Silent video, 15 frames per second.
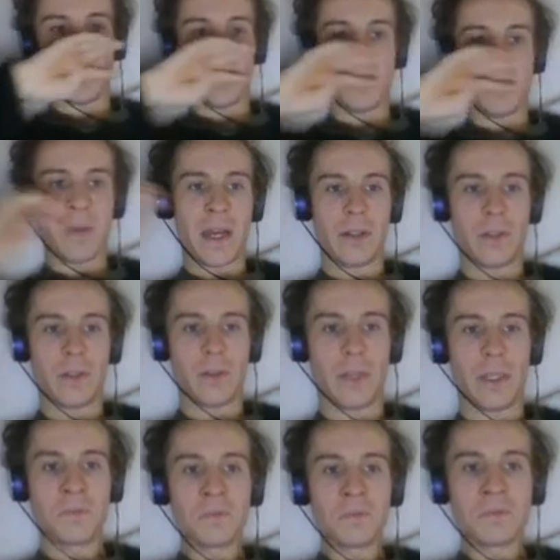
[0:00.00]
free and
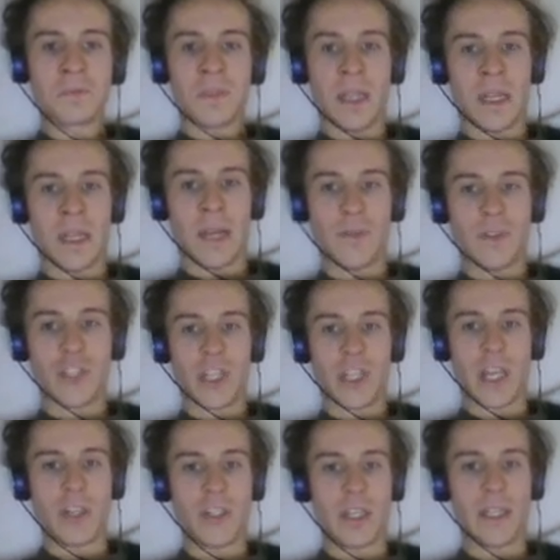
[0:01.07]
mandatory, and I've just
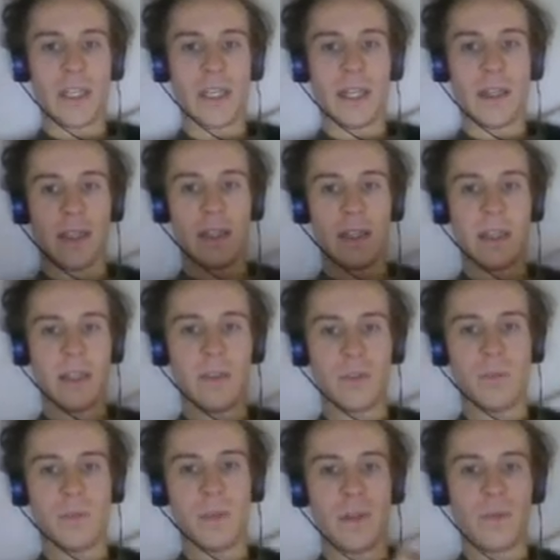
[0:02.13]
changed it again that
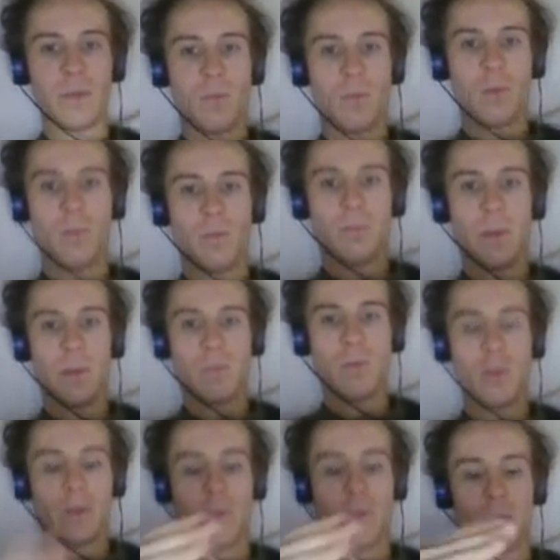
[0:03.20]
there's a bit
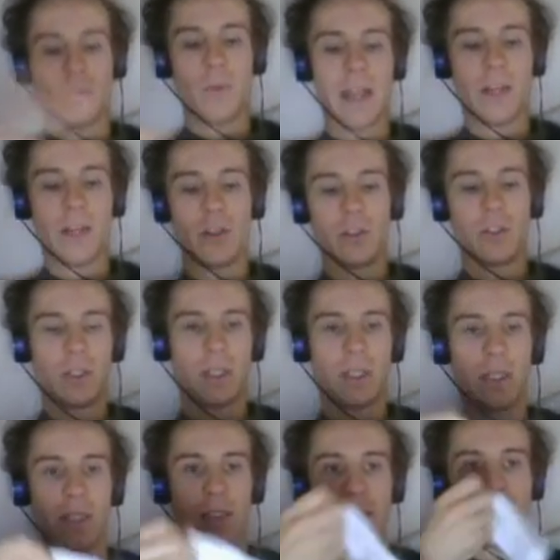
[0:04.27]
more of a range
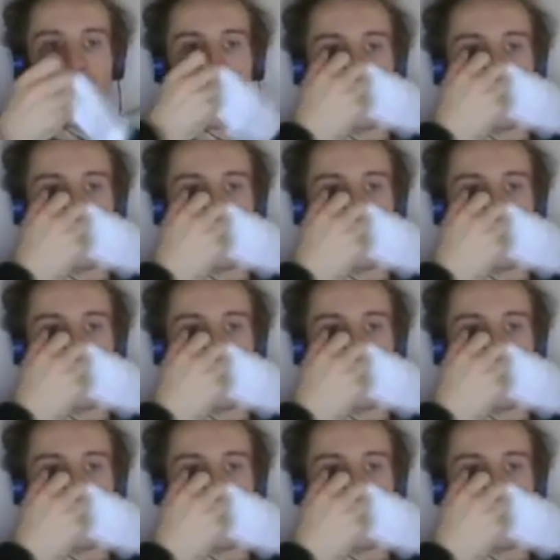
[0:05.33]
instead